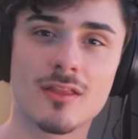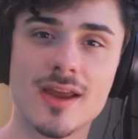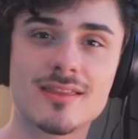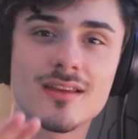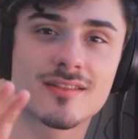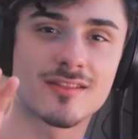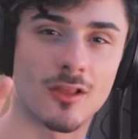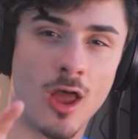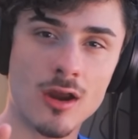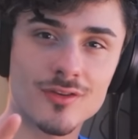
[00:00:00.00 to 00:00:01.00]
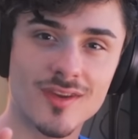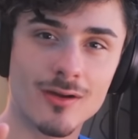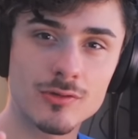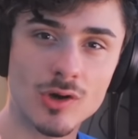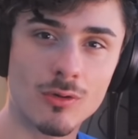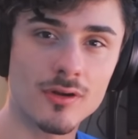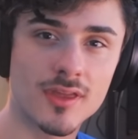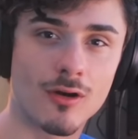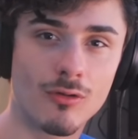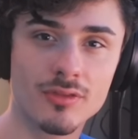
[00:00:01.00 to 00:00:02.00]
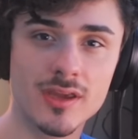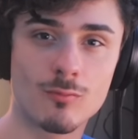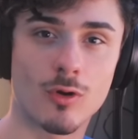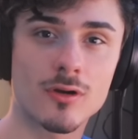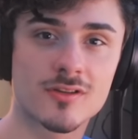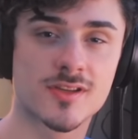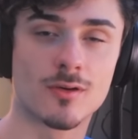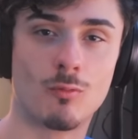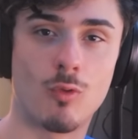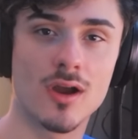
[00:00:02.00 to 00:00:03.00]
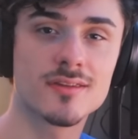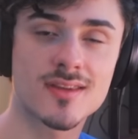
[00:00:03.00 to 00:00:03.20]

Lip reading: like this lockdown door that only works one